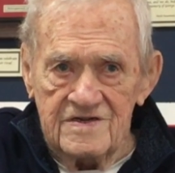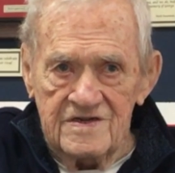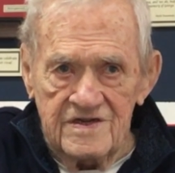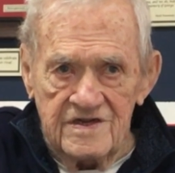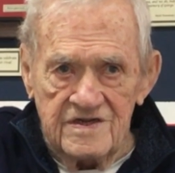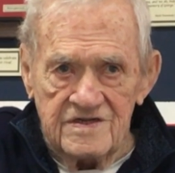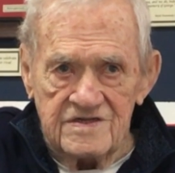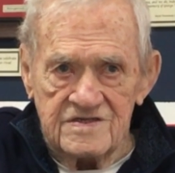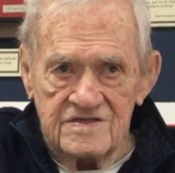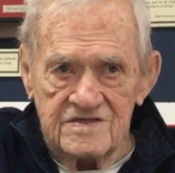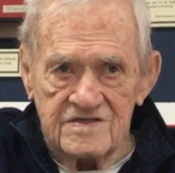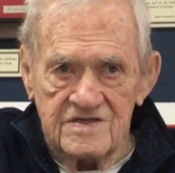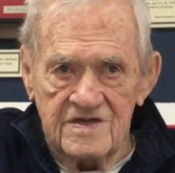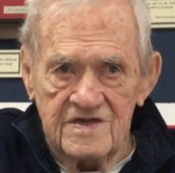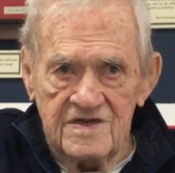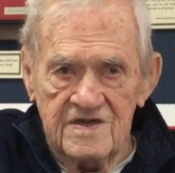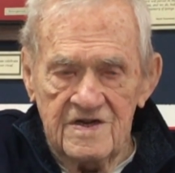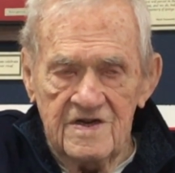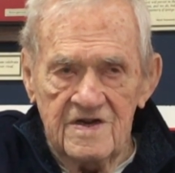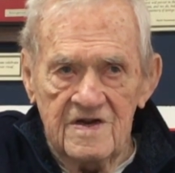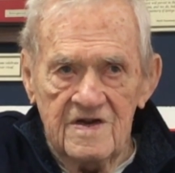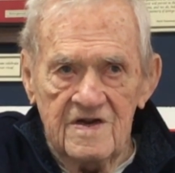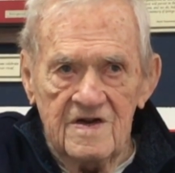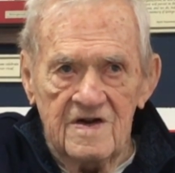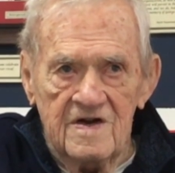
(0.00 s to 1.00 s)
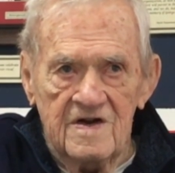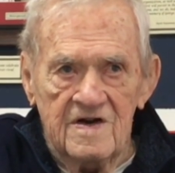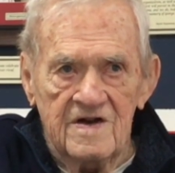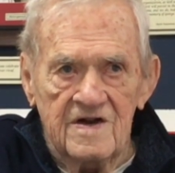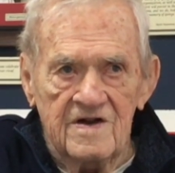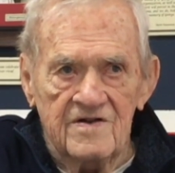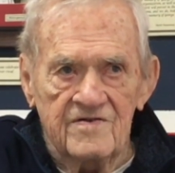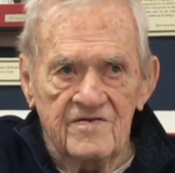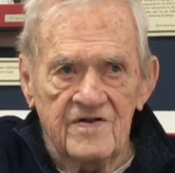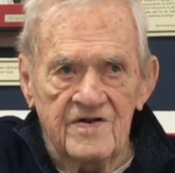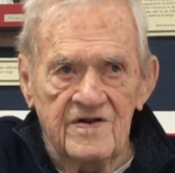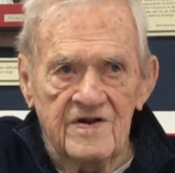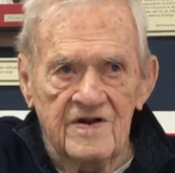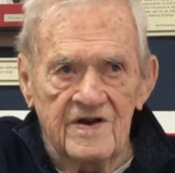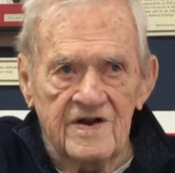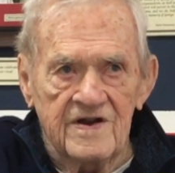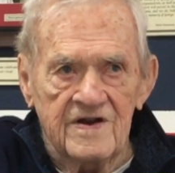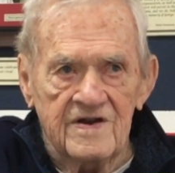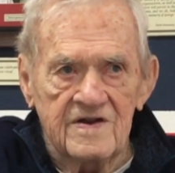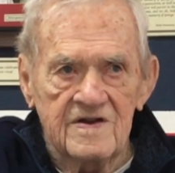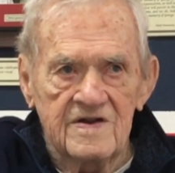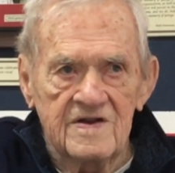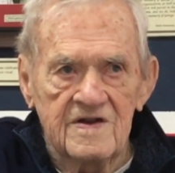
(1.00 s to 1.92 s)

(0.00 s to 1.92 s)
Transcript: least every night.